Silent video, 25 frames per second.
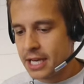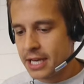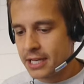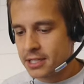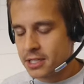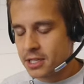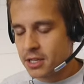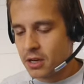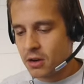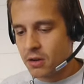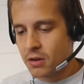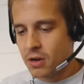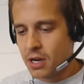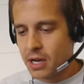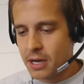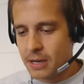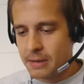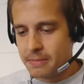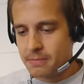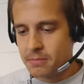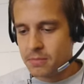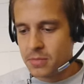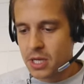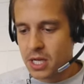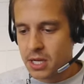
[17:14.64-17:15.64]
yeah, so
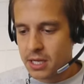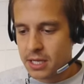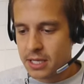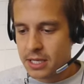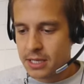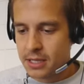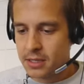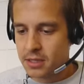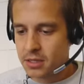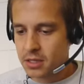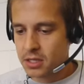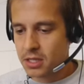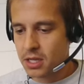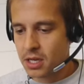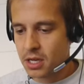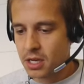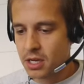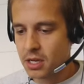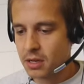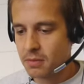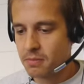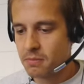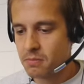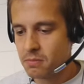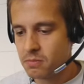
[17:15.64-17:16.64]
um,
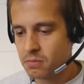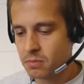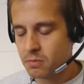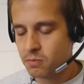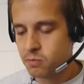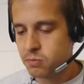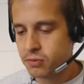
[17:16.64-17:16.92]
um,